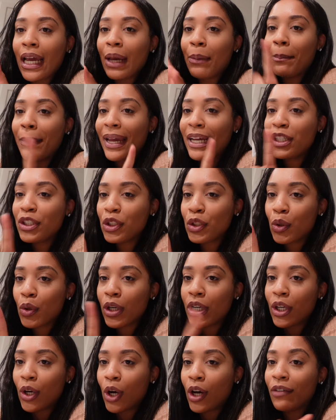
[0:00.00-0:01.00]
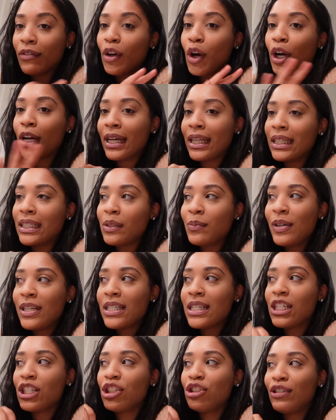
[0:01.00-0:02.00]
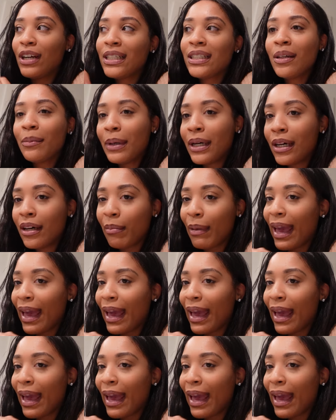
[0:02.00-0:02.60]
make sure y'all, if y'all get these pieces, dress them up,